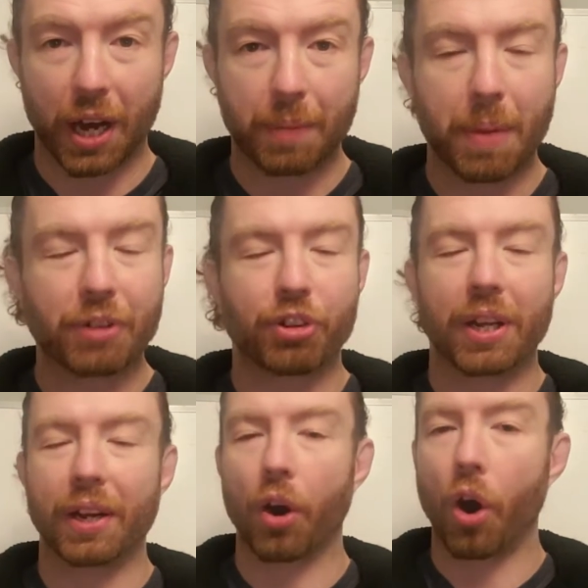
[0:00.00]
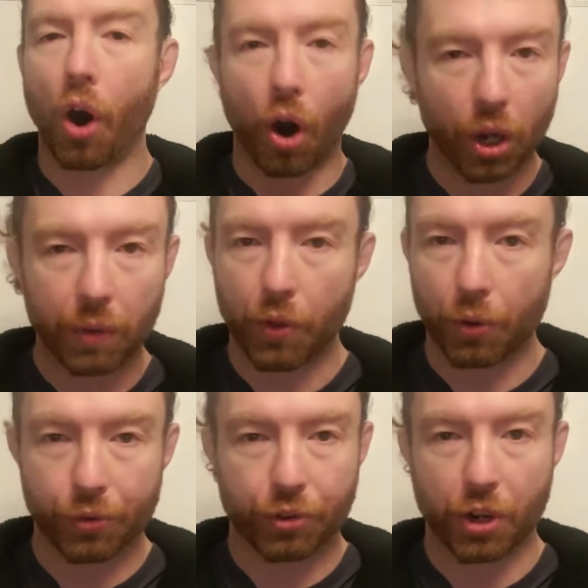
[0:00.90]
I'm mentioning all of
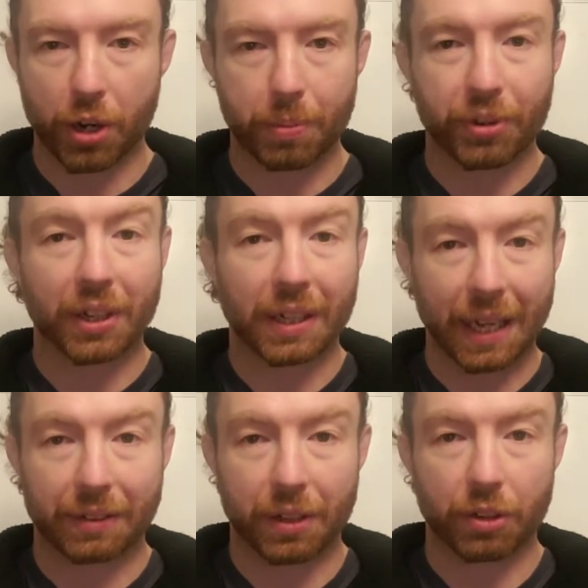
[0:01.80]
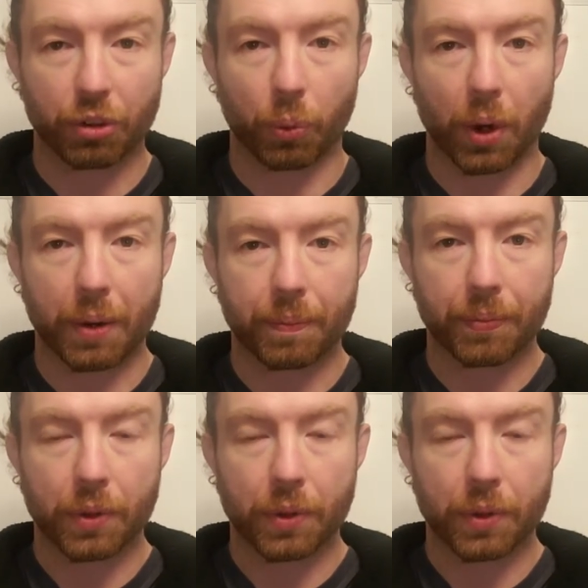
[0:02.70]
those terms collected into one.